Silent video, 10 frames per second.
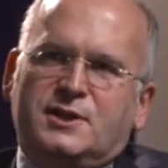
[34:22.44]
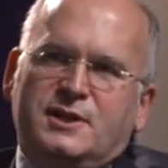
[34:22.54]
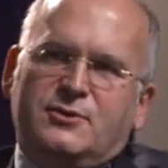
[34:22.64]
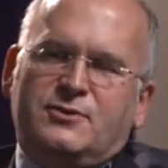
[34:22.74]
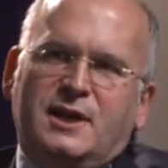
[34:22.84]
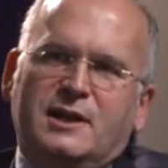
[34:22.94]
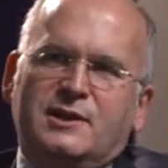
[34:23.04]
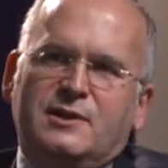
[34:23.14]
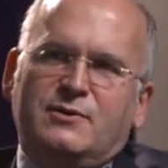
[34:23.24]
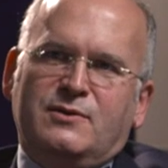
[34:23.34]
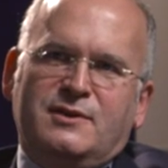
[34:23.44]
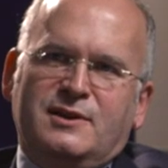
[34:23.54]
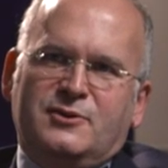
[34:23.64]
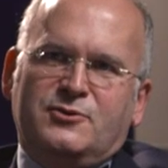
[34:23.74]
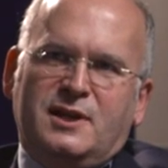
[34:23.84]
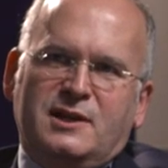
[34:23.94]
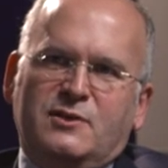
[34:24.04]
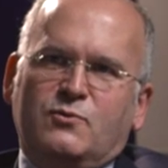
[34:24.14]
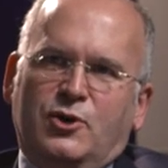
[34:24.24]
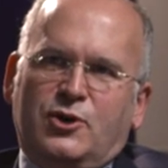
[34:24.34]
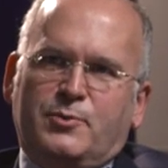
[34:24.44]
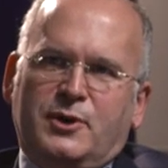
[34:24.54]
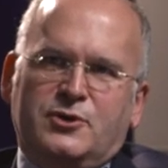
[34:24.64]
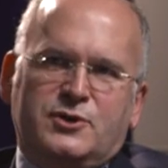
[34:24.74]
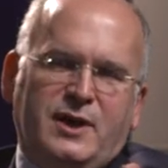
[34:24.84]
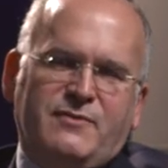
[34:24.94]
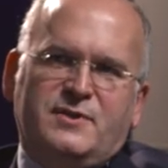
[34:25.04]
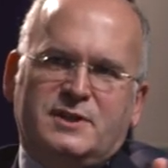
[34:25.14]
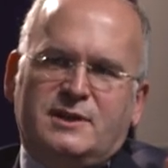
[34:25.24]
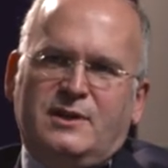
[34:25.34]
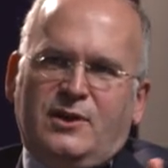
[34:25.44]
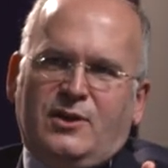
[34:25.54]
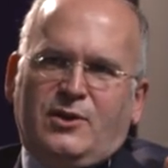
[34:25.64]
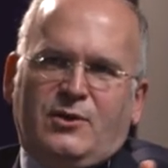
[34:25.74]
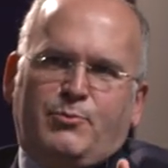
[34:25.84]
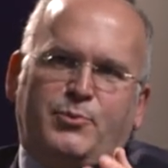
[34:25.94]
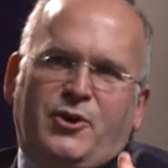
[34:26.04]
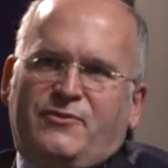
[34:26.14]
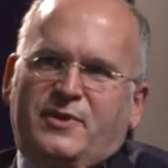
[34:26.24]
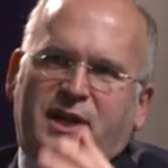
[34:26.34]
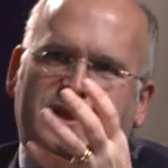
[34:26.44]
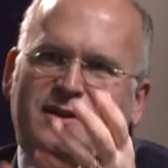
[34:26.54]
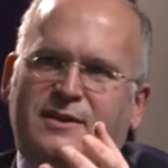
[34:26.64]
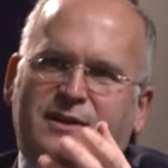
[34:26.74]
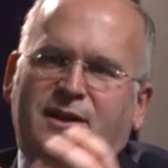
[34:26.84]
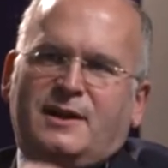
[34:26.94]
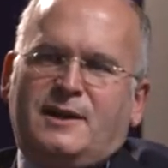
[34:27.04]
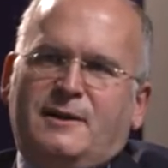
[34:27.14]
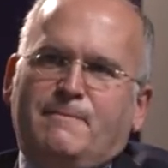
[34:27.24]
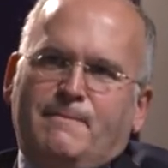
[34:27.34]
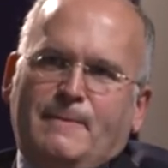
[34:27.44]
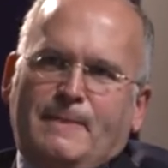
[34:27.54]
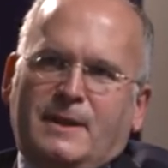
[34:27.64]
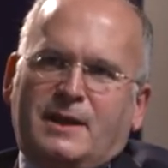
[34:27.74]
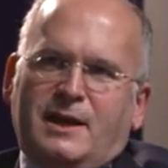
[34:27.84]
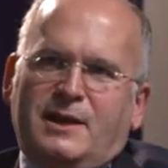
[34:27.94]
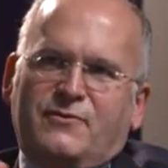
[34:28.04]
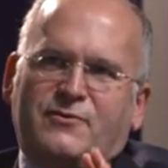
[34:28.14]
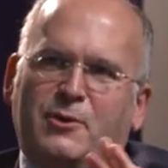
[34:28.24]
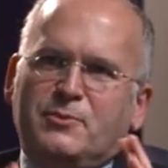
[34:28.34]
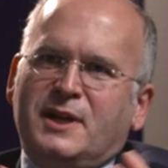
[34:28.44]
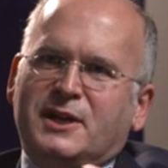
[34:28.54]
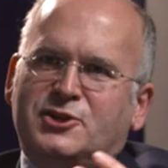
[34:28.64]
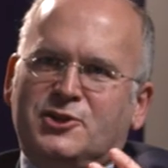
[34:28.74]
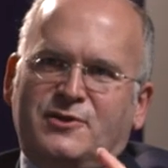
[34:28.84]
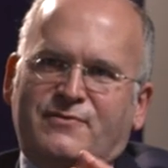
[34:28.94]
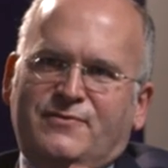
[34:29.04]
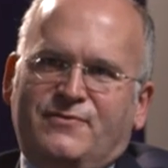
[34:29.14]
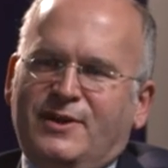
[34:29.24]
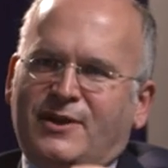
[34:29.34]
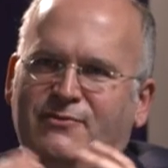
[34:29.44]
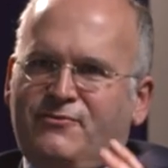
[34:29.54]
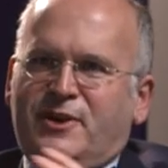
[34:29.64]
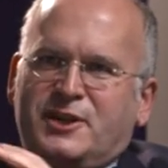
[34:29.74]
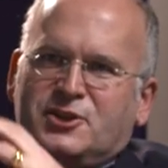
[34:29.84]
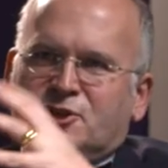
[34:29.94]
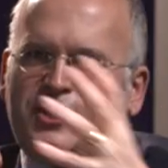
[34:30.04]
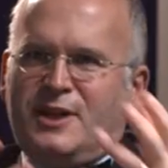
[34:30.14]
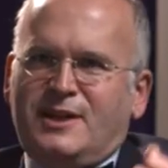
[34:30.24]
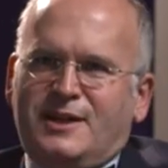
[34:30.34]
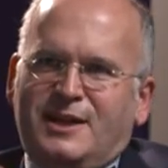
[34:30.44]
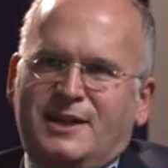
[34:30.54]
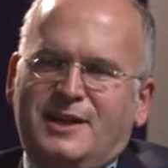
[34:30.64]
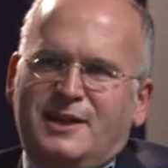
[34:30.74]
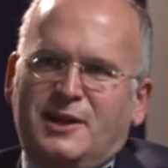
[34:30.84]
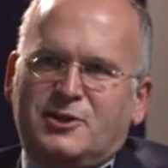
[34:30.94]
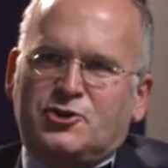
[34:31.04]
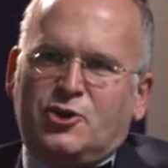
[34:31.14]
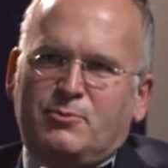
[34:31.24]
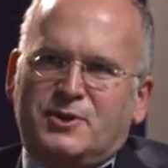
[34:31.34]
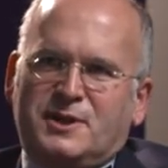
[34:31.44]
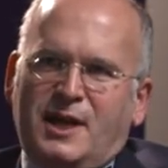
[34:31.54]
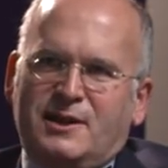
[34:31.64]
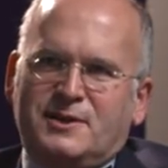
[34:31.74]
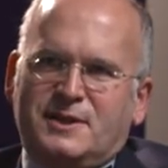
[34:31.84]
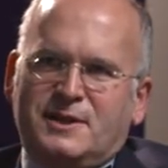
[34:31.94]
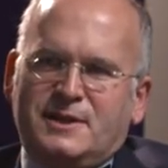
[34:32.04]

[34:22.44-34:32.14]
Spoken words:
in your daily work? Because you have this perfect kind of combination of French and German talent.